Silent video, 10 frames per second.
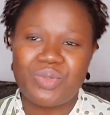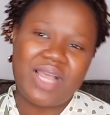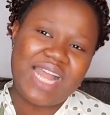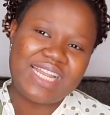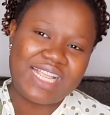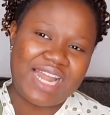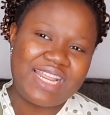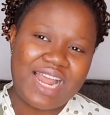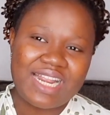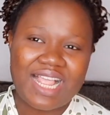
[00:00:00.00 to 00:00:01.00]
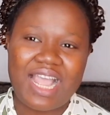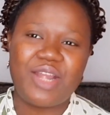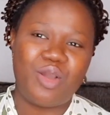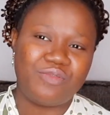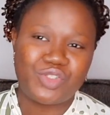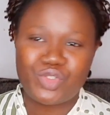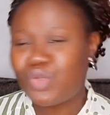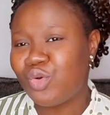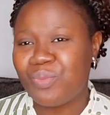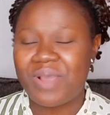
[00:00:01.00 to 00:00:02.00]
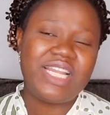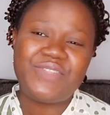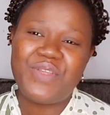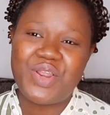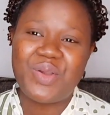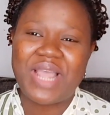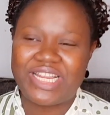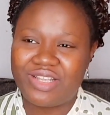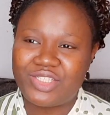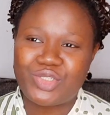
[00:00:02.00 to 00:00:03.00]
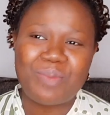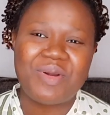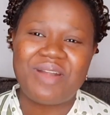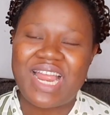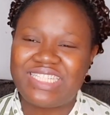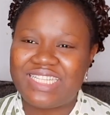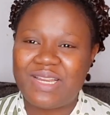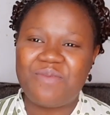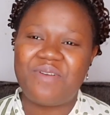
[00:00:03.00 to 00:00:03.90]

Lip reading: The fourth one is Tio Zafi.